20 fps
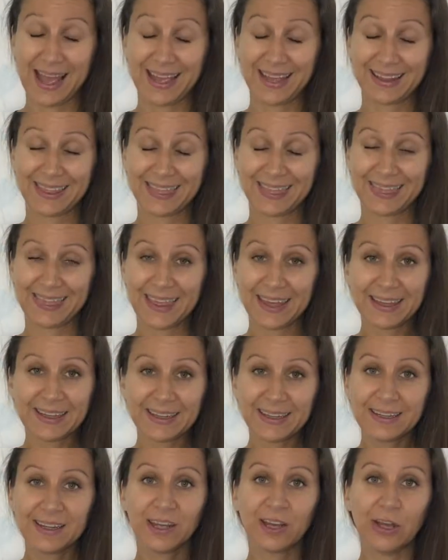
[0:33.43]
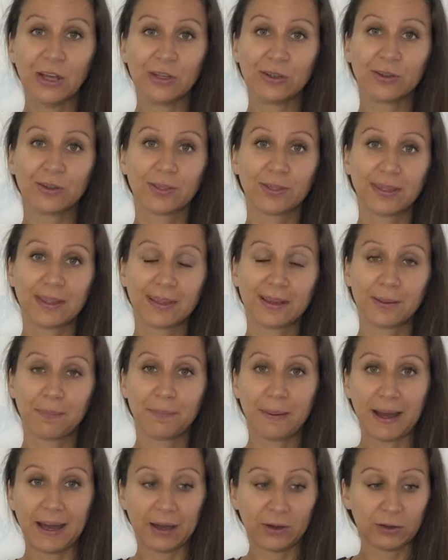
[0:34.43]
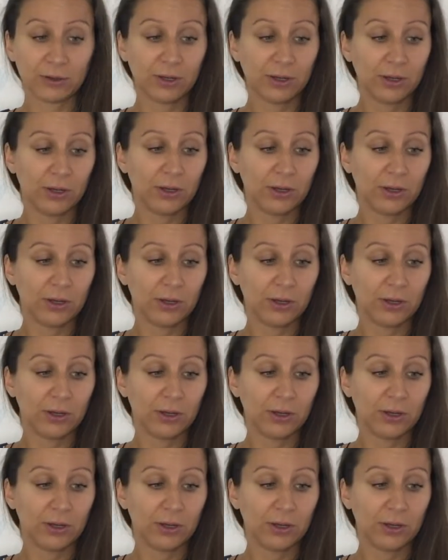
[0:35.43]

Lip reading: And then you think about